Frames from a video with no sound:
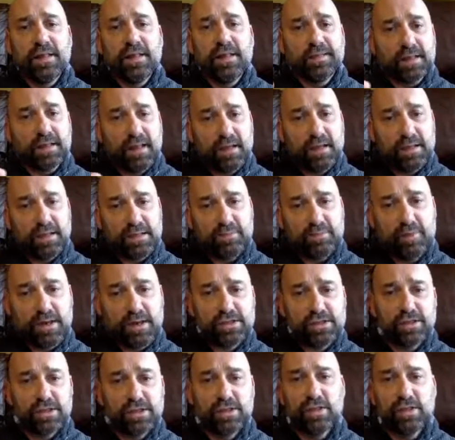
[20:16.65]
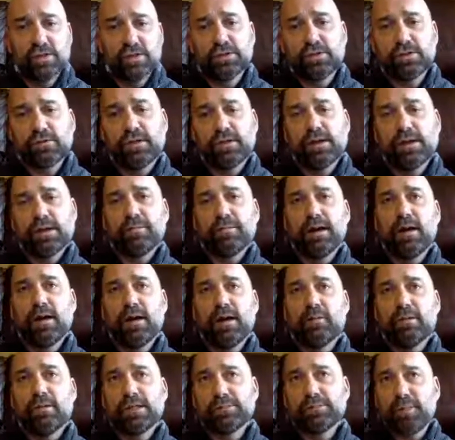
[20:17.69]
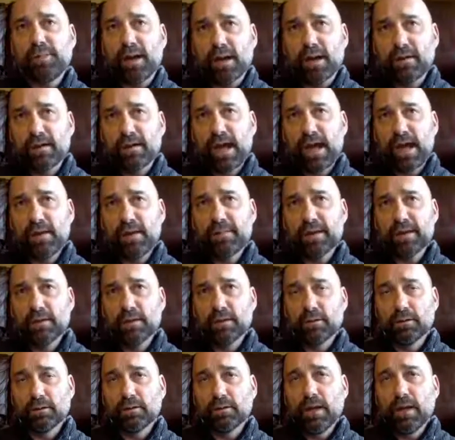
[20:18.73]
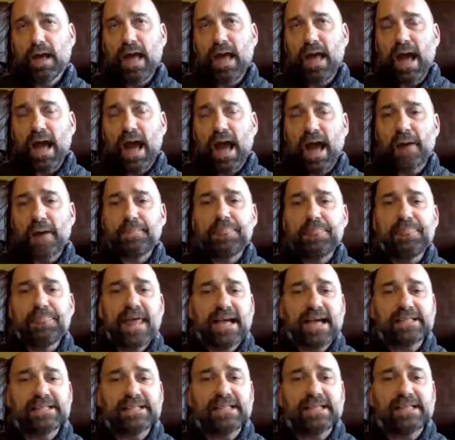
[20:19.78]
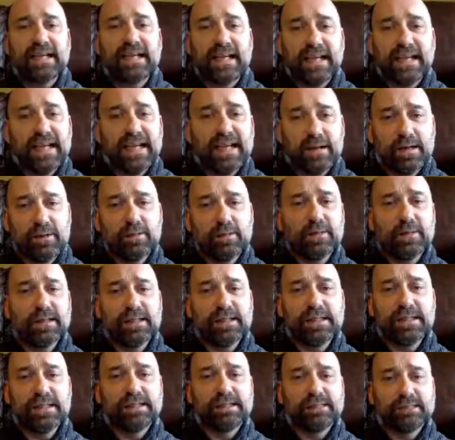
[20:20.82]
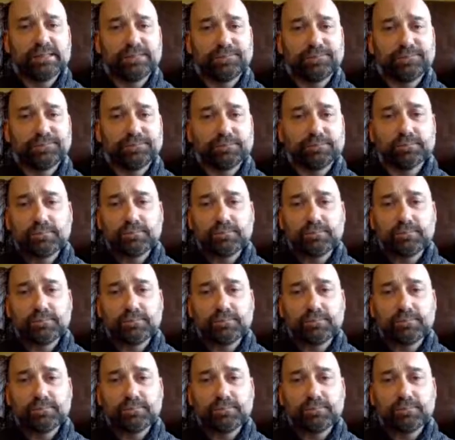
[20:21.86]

The kind of depression you're talking about, when it's biochemical, um, that's a clinical condition.